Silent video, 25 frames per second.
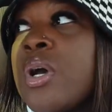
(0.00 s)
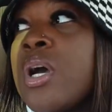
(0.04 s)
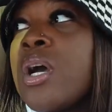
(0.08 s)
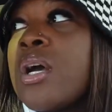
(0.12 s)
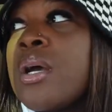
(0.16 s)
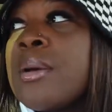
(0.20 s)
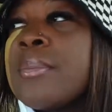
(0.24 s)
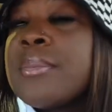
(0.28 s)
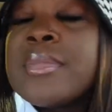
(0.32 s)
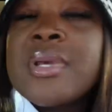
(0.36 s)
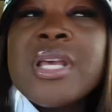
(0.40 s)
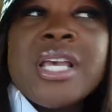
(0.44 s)

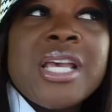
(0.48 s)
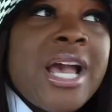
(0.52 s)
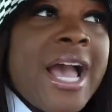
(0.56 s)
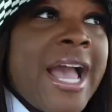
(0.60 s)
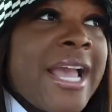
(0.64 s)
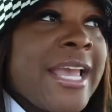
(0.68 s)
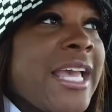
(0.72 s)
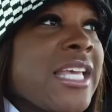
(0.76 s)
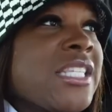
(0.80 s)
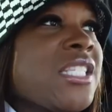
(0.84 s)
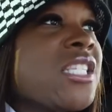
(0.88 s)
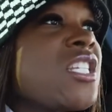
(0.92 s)
I
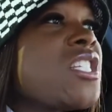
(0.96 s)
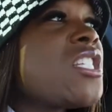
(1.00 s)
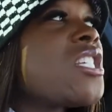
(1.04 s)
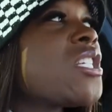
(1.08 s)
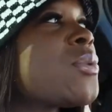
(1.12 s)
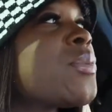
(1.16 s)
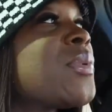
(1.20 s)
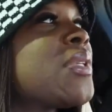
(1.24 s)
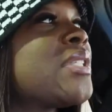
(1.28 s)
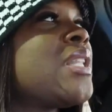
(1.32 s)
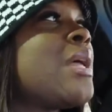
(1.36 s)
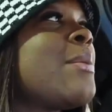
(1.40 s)
guess it
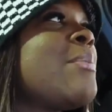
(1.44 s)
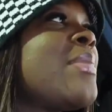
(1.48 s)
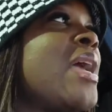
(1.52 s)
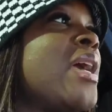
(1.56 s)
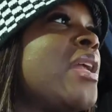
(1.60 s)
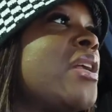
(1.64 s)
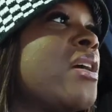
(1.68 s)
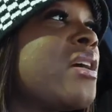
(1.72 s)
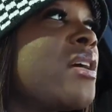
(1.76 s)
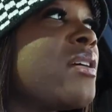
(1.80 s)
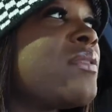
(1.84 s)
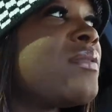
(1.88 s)
just was the
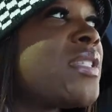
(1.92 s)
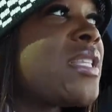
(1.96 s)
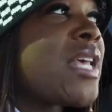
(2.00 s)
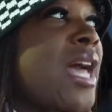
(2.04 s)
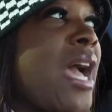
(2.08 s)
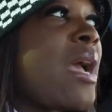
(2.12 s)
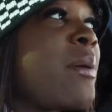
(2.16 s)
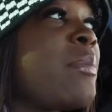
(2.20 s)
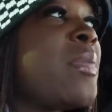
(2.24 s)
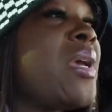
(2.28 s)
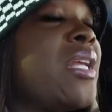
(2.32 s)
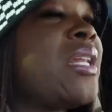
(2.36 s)
matter of
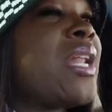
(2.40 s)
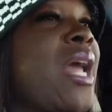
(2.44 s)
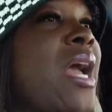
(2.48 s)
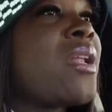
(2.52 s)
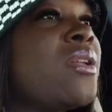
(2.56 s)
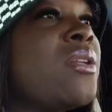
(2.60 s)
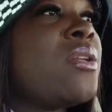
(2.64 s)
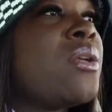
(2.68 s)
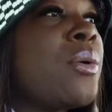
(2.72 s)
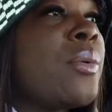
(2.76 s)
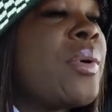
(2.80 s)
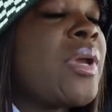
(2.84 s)
timing,
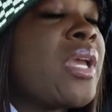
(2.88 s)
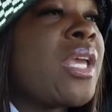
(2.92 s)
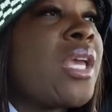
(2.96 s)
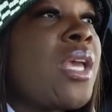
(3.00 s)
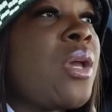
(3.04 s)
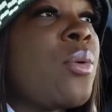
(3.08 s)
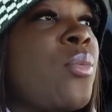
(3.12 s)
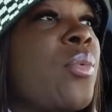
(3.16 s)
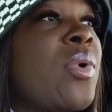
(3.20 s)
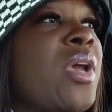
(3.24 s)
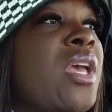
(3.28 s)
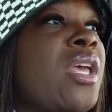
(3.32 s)
not doing
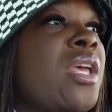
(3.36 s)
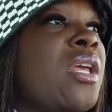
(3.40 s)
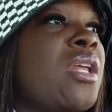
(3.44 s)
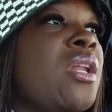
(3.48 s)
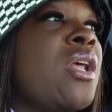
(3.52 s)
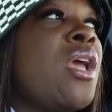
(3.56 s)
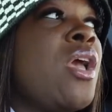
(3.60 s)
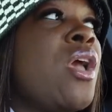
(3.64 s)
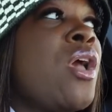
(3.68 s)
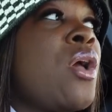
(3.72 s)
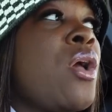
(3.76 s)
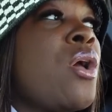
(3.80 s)
it
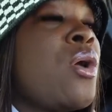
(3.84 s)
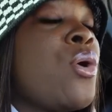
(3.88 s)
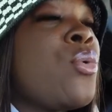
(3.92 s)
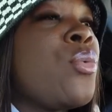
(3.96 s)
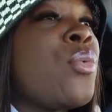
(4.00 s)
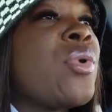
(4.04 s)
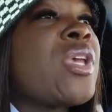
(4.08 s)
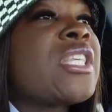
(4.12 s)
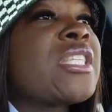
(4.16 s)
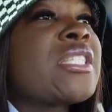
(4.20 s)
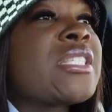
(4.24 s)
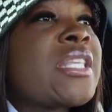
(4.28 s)
when
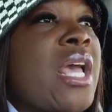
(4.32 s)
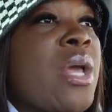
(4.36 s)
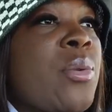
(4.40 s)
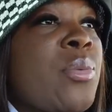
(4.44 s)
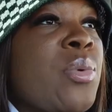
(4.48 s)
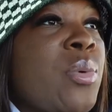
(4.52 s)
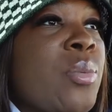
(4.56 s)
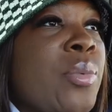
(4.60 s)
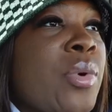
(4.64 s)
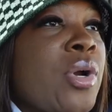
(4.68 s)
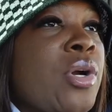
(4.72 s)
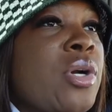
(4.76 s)
we said
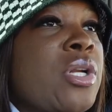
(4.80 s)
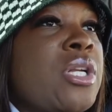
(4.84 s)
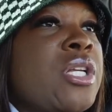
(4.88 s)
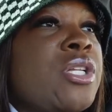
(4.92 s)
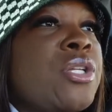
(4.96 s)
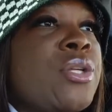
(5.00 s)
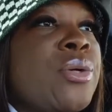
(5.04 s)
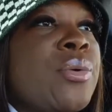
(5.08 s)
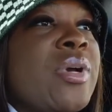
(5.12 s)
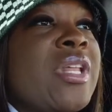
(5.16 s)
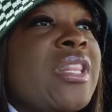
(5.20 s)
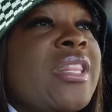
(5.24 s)
we were going to do it.